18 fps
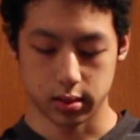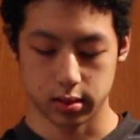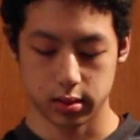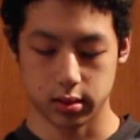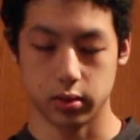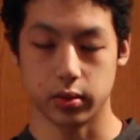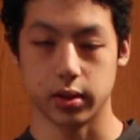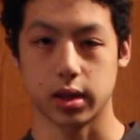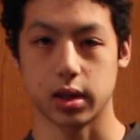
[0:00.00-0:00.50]

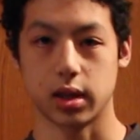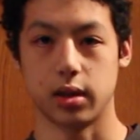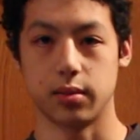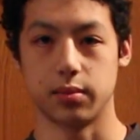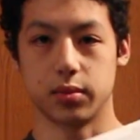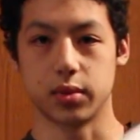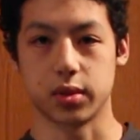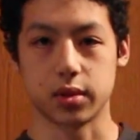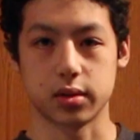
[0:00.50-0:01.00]
So it
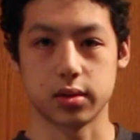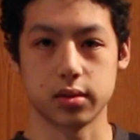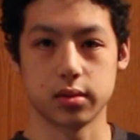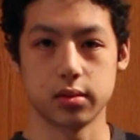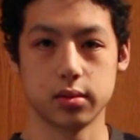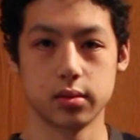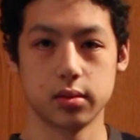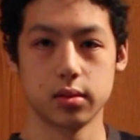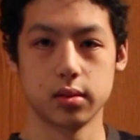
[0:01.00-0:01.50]
comes
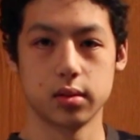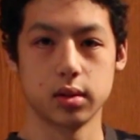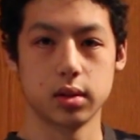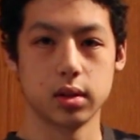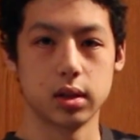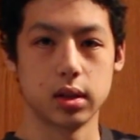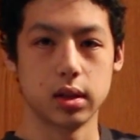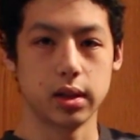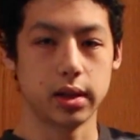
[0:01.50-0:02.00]

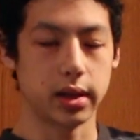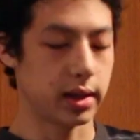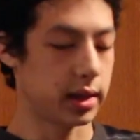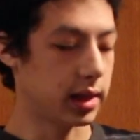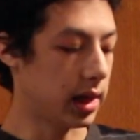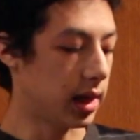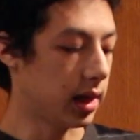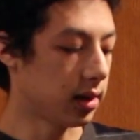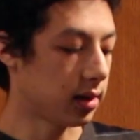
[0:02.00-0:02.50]
like
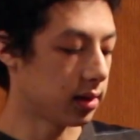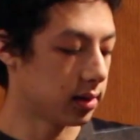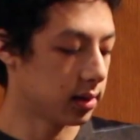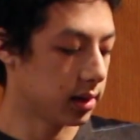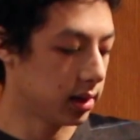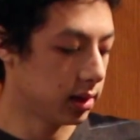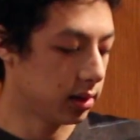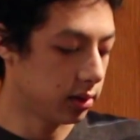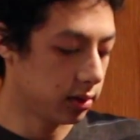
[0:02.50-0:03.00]
that.
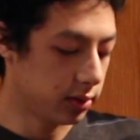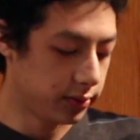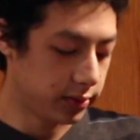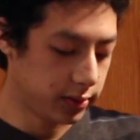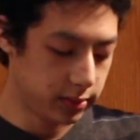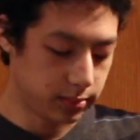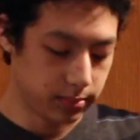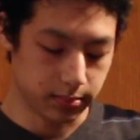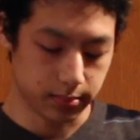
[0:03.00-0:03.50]
I don't know
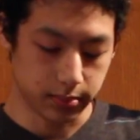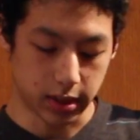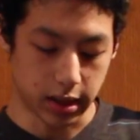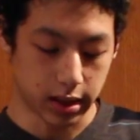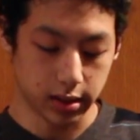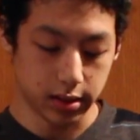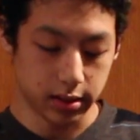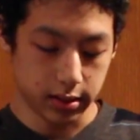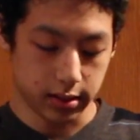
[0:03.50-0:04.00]
if you,
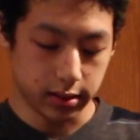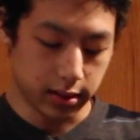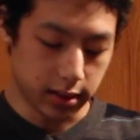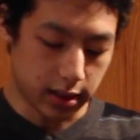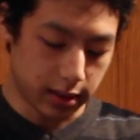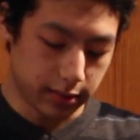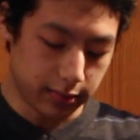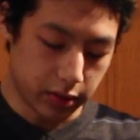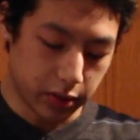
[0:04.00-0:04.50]

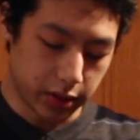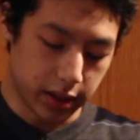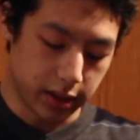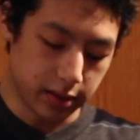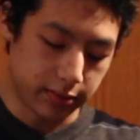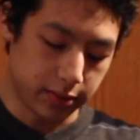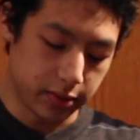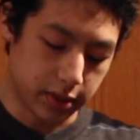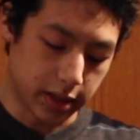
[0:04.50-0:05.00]
I have no
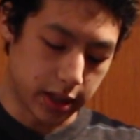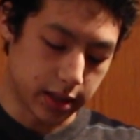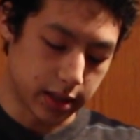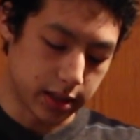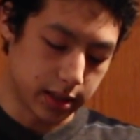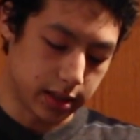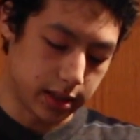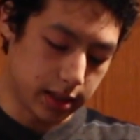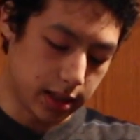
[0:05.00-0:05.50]
idea if you guys
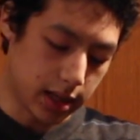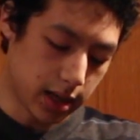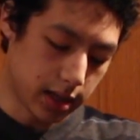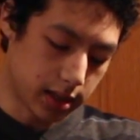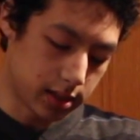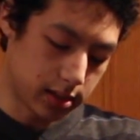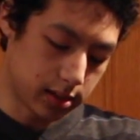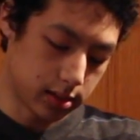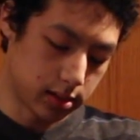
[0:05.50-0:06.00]
can see
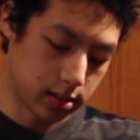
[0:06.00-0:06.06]
that.